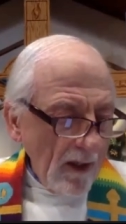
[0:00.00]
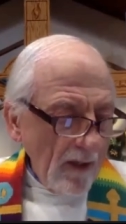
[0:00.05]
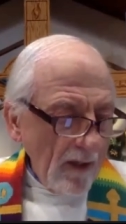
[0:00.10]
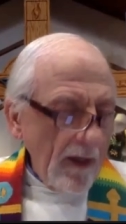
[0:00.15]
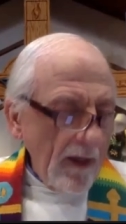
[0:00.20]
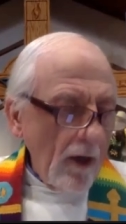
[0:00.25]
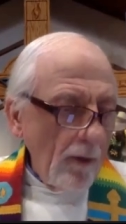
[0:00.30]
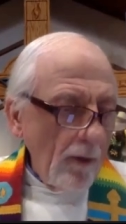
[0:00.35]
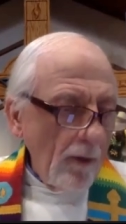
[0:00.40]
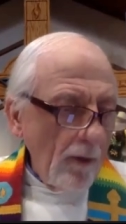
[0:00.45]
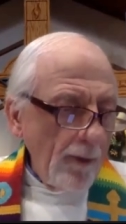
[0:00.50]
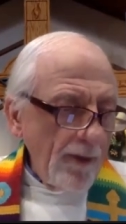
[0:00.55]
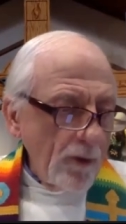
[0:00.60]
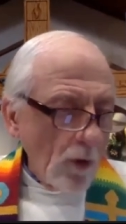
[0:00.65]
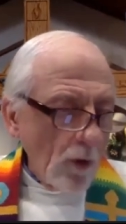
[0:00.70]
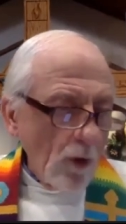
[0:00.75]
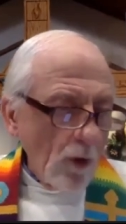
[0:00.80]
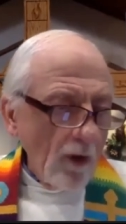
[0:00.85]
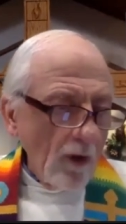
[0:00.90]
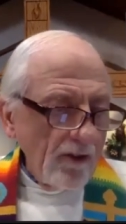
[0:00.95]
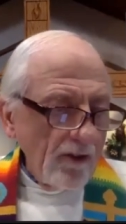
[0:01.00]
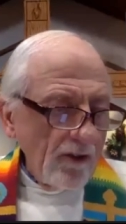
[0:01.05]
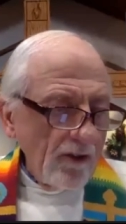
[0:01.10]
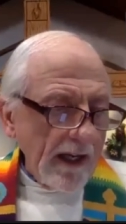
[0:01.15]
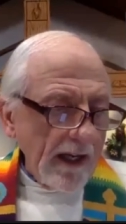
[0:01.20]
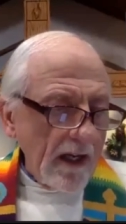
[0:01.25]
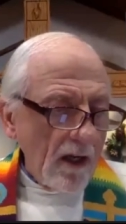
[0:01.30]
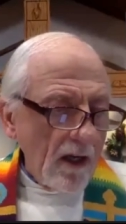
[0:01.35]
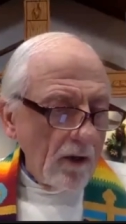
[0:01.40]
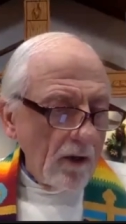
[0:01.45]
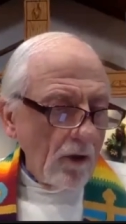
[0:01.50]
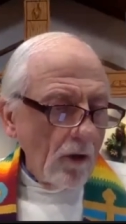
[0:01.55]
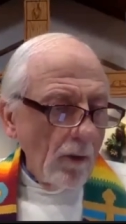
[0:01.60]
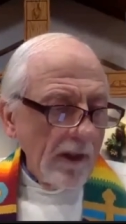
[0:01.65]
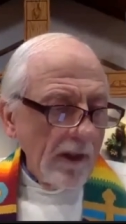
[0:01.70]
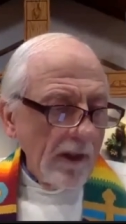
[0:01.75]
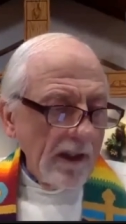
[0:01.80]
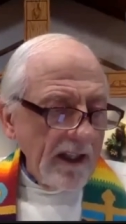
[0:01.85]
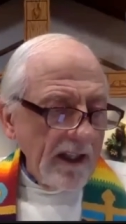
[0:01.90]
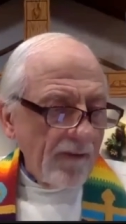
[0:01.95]
The Open Door is a hunger
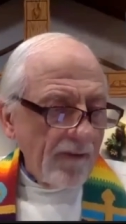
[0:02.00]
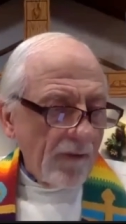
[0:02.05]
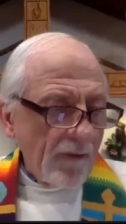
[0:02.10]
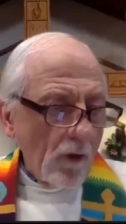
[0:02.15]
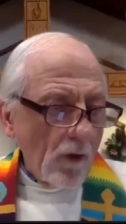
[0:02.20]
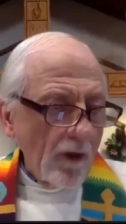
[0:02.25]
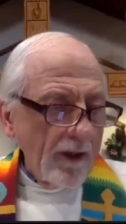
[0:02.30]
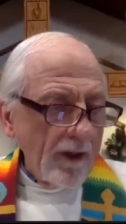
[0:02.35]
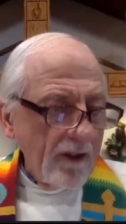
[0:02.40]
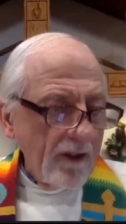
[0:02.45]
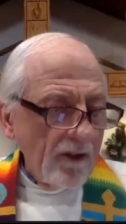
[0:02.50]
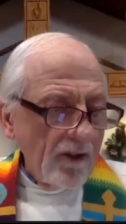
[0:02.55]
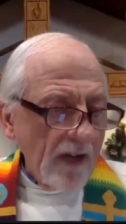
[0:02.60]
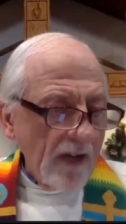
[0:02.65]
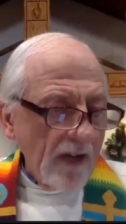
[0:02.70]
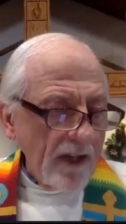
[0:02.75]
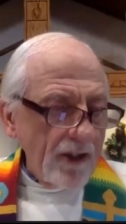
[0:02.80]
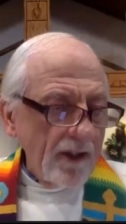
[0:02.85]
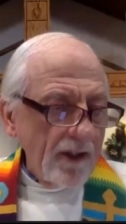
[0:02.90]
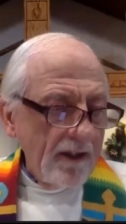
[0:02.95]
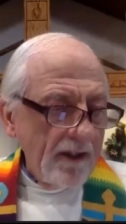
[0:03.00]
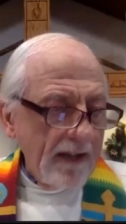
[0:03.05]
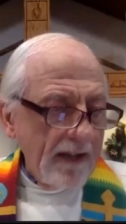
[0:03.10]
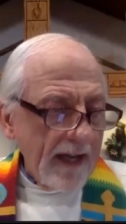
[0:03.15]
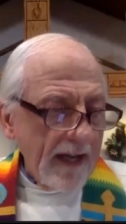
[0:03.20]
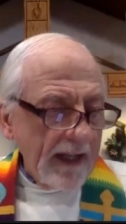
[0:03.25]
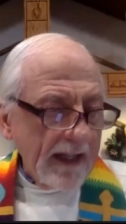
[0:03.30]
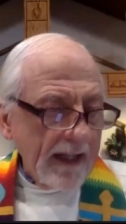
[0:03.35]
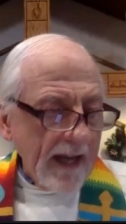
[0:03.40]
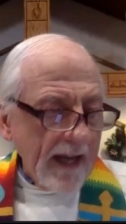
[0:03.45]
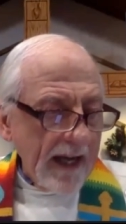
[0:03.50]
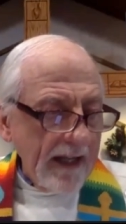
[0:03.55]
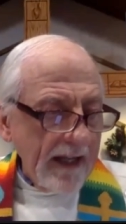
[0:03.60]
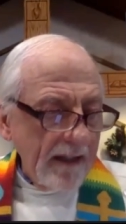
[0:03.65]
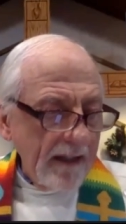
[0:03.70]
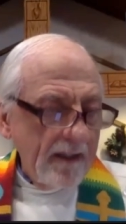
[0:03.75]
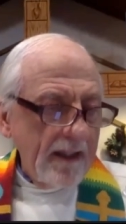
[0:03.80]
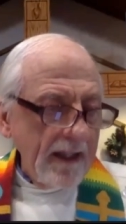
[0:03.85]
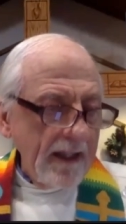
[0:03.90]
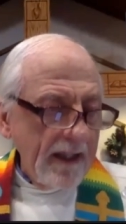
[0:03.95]
relief organization
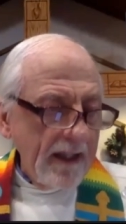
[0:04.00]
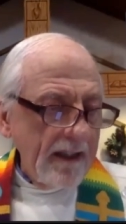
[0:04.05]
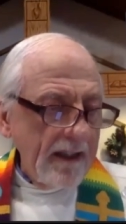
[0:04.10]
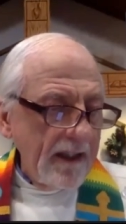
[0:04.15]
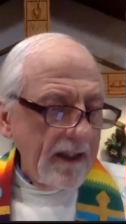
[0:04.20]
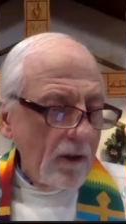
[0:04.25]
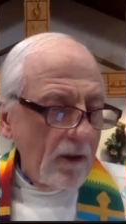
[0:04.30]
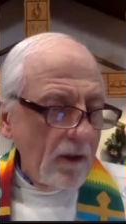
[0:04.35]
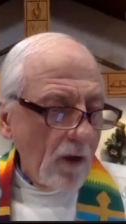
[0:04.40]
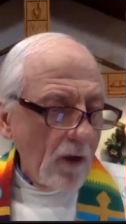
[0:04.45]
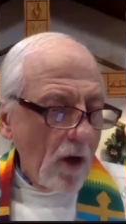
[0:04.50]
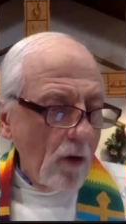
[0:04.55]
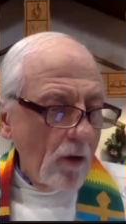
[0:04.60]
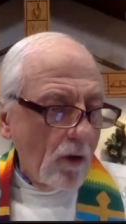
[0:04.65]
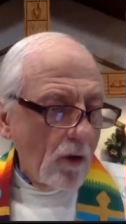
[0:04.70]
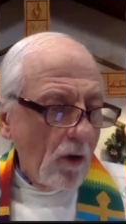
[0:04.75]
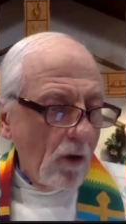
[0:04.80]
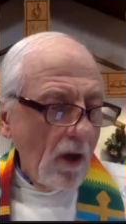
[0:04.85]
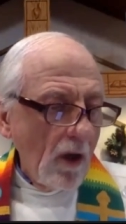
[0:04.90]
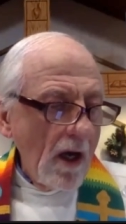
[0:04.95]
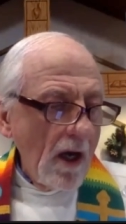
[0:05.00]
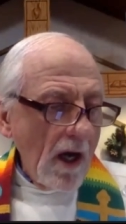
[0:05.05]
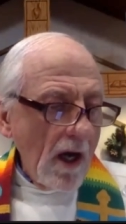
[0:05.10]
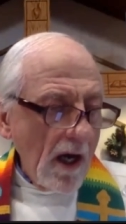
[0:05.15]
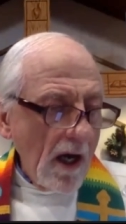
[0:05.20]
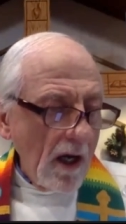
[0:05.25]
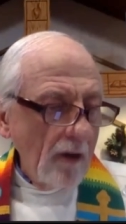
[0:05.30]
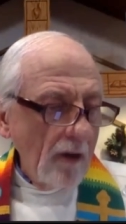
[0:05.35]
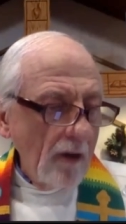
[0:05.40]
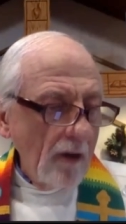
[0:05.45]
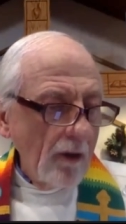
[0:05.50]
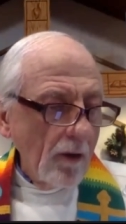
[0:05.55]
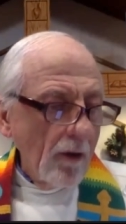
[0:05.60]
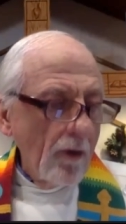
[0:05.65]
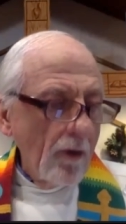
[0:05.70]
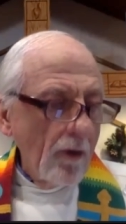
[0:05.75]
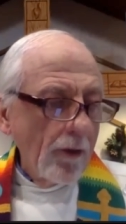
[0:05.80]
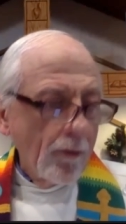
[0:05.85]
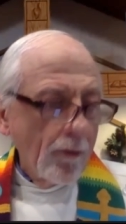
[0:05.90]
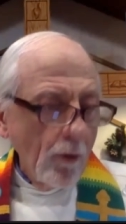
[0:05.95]
dedicated to ending local
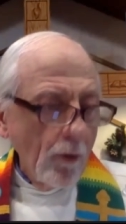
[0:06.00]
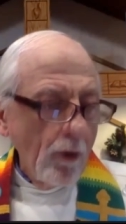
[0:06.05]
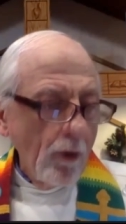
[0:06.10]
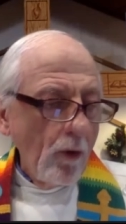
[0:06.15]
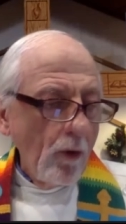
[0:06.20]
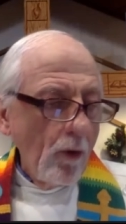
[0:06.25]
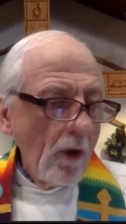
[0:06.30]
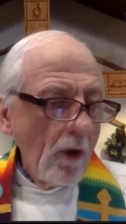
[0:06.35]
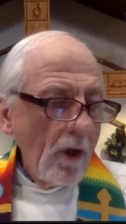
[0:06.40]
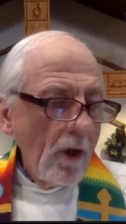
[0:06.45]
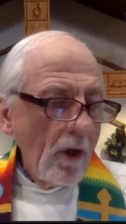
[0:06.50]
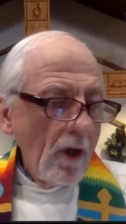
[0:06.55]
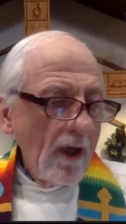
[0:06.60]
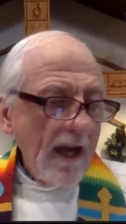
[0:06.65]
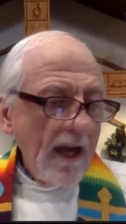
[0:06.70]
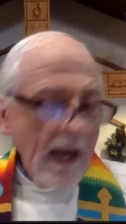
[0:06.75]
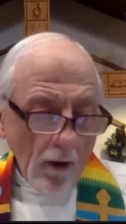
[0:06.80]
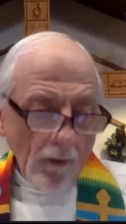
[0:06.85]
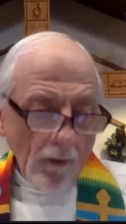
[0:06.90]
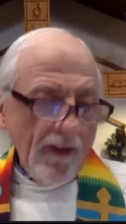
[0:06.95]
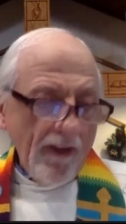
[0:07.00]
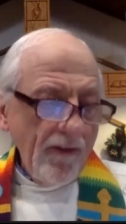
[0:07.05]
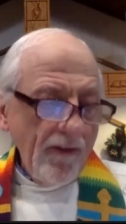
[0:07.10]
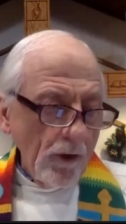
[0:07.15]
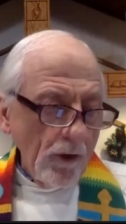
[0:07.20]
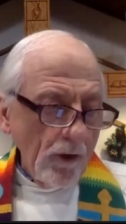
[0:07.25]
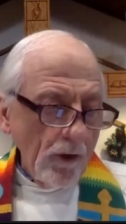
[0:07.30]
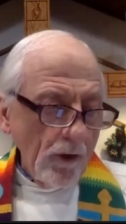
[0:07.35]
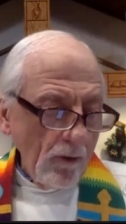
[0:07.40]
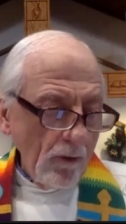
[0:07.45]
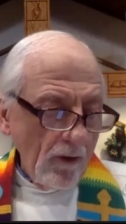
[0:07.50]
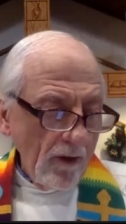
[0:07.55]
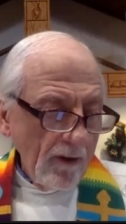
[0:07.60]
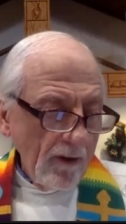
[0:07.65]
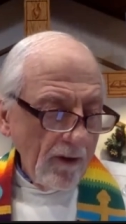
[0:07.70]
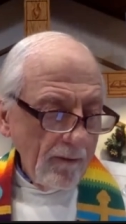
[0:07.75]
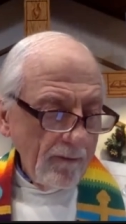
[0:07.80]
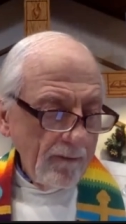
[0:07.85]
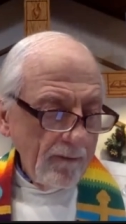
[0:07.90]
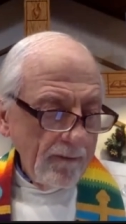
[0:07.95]
hunger through healthy food.
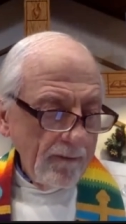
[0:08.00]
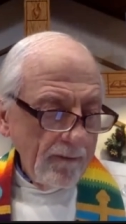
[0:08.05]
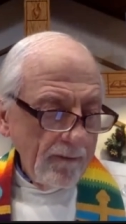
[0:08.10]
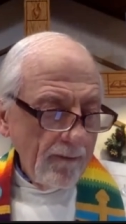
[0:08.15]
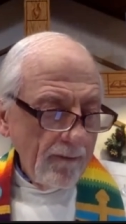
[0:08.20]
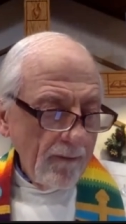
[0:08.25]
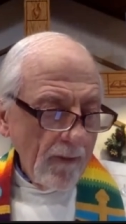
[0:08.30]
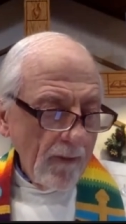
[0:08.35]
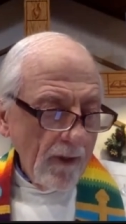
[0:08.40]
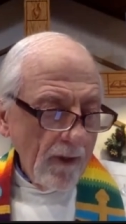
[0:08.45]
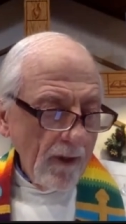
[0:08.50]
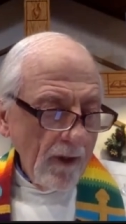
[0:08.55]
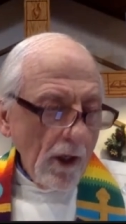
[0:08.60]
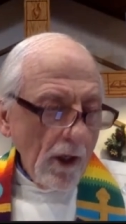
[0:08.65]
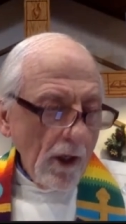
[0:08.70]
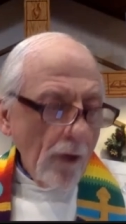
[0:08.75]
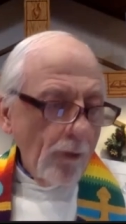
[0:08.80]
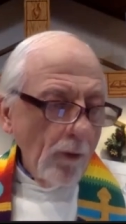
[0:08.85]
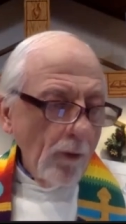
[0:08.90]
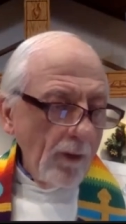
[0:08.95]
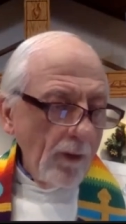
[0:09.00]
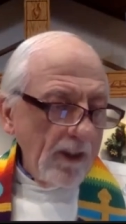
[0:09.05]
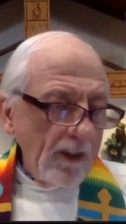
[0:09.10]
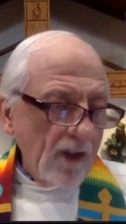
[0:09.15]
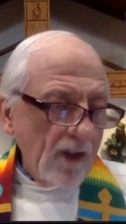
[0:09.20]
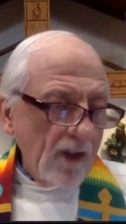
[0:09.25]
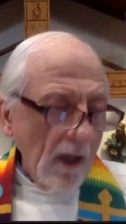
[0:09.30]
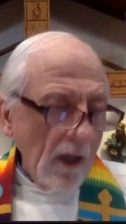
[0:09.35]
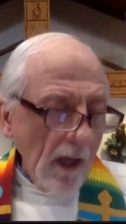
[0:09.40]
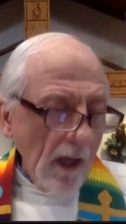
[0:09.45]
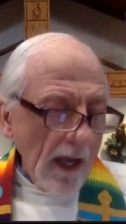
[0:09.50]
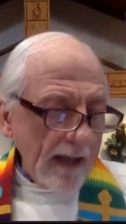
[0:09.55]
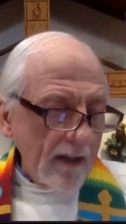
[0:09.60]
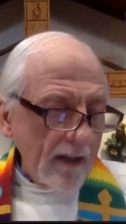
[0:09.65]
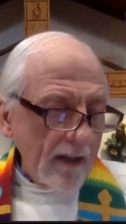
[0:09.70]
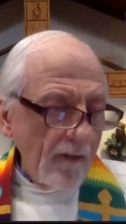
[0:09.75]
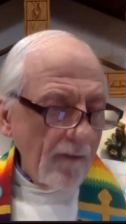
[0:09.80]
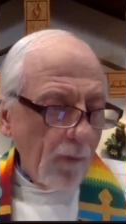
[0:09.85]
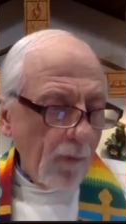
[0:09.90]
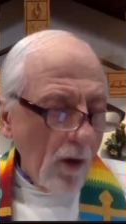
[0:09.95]
Through its
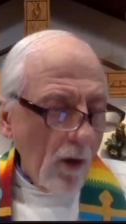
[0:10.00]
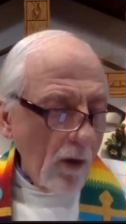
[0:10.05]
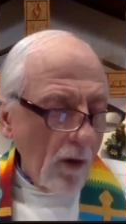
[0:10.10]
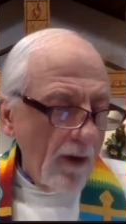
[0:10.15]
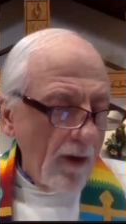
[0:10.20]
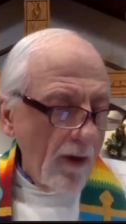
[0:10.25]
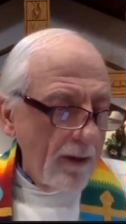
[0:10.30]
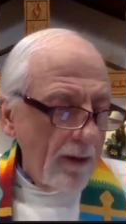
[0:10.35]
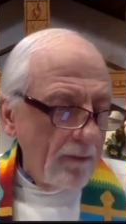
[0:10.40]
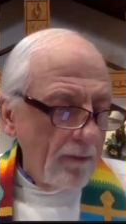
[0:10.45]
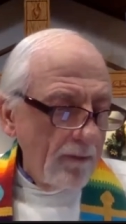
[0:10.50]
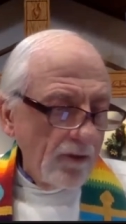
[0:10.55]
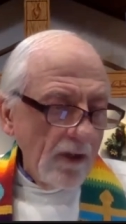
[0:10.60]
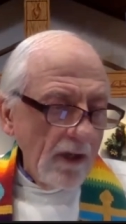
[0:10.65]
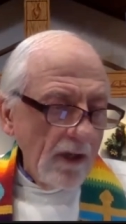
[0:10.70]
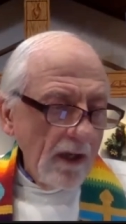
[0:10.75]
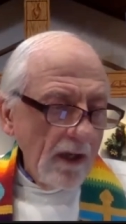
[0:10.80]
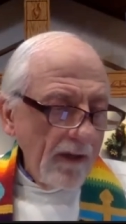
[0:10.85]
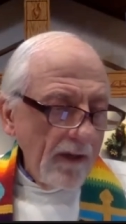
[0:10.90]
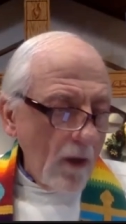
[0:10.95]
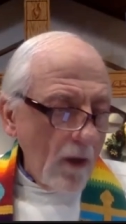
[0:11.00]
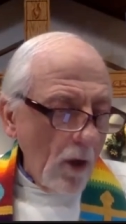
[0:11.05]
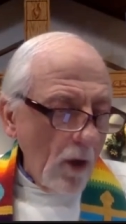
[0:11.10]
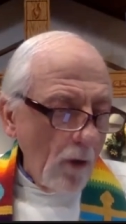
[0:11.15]
collective programs, the